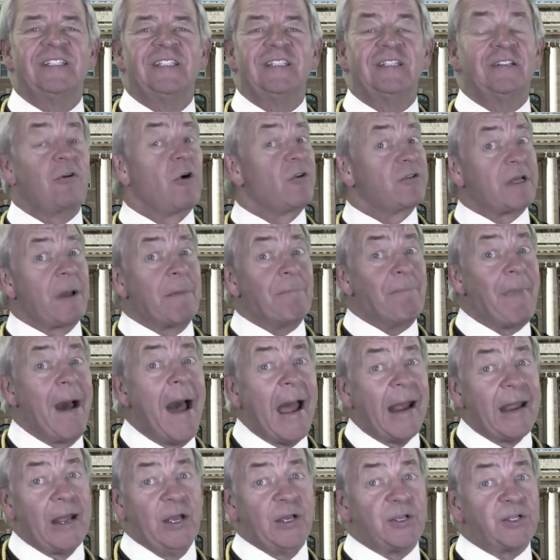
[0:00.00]
Of course, I'm
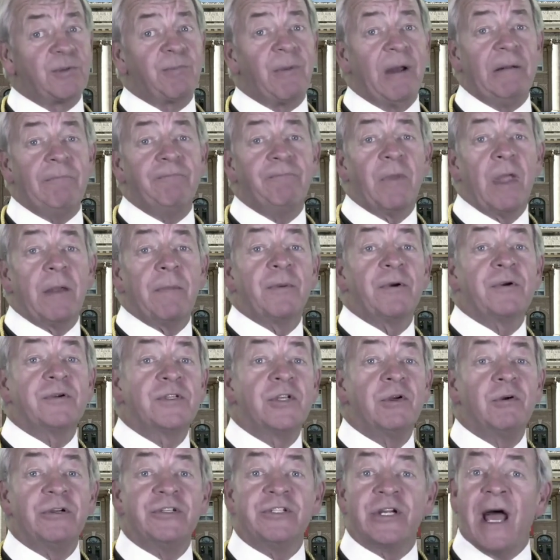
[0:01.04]
biased, but
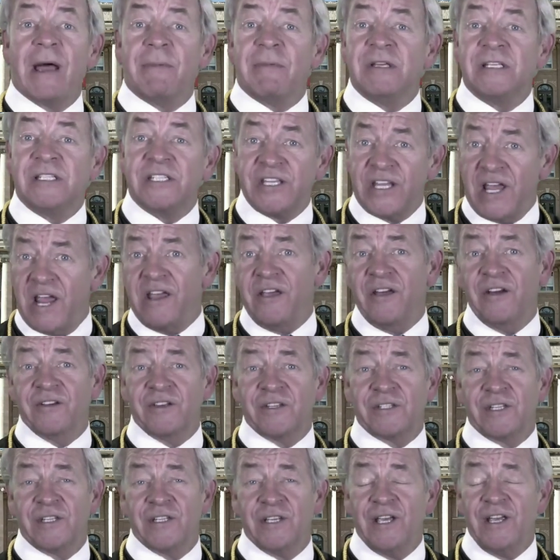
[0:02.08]
pursue a job in
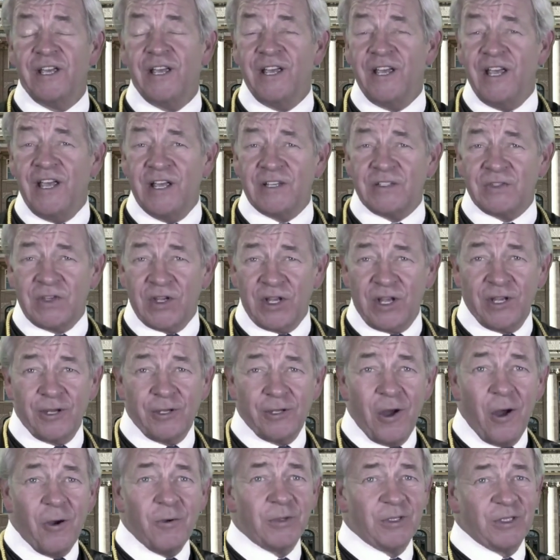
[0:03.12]
sales. It's the
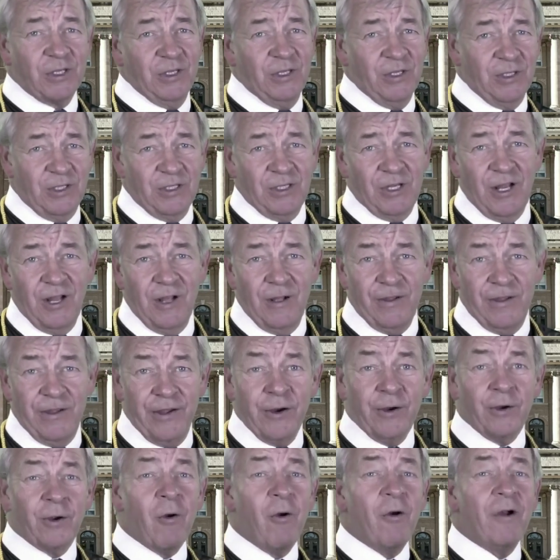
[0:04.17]
closest
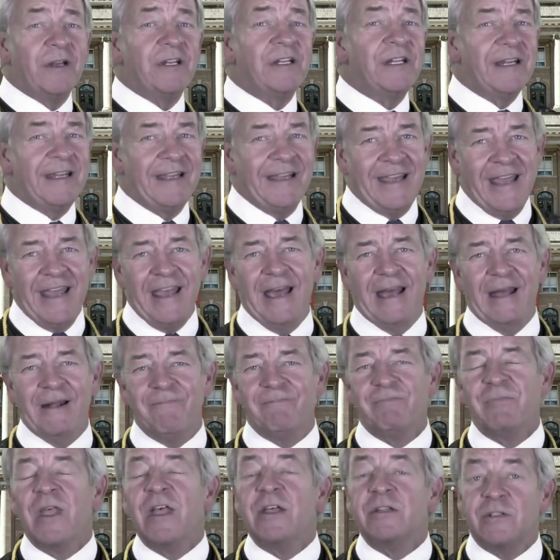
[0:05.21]
you're going to get
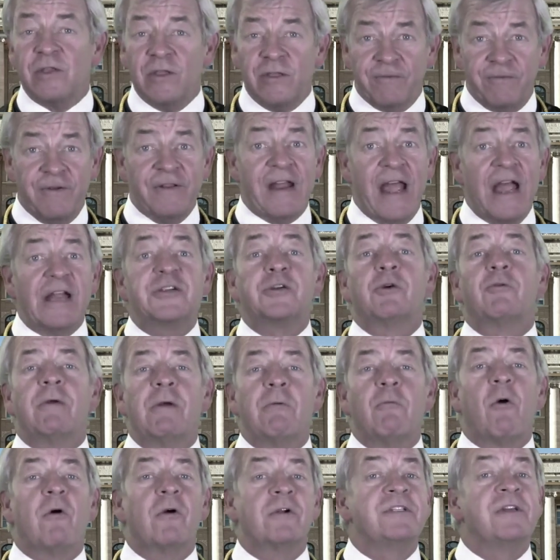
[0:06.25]
to the financial
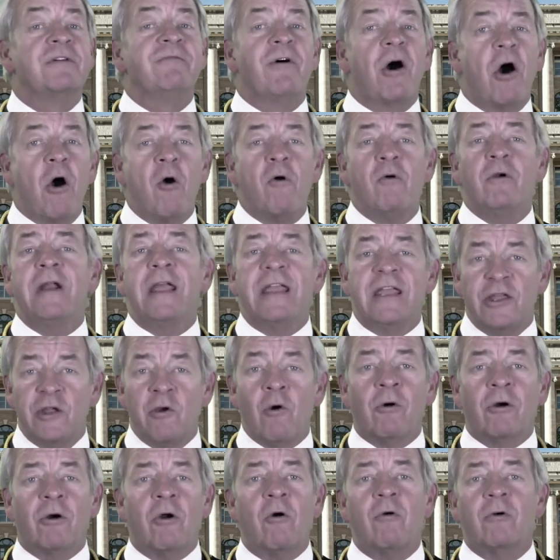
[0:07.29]
rewards of owning
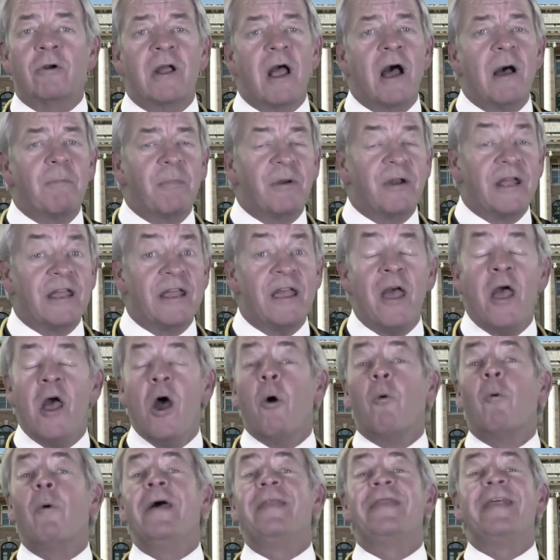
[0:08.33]
your own company
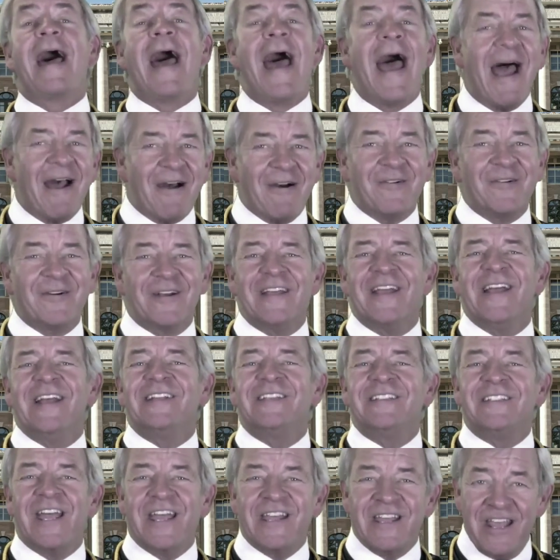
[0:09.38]
without
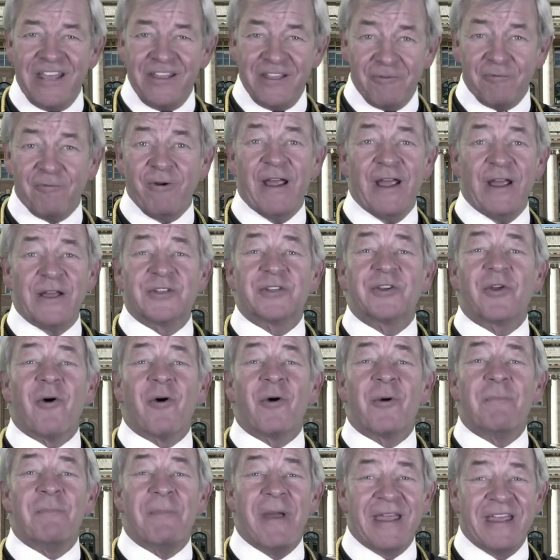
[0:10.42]
taking the risk
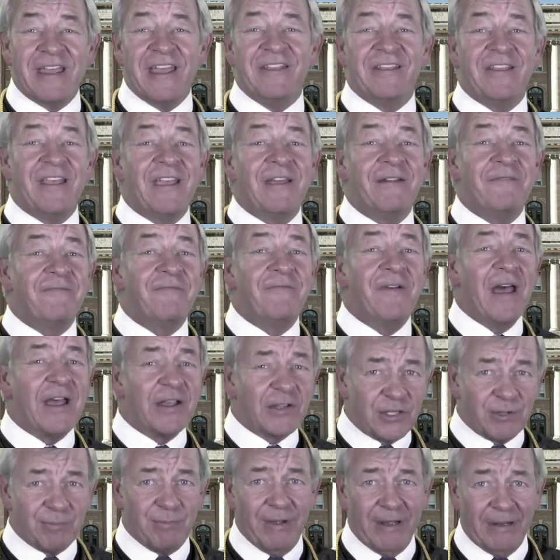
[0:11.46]
or making the
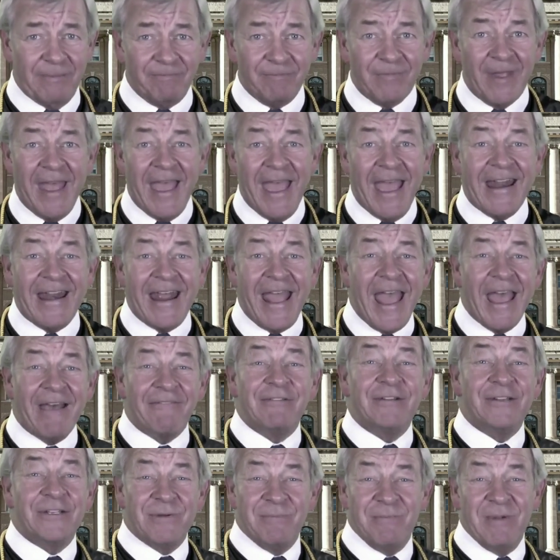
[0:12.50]
investment and
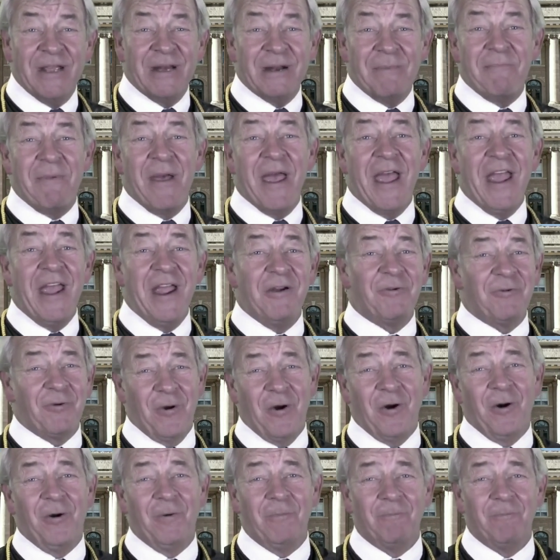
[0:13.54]
having to meet a payroll.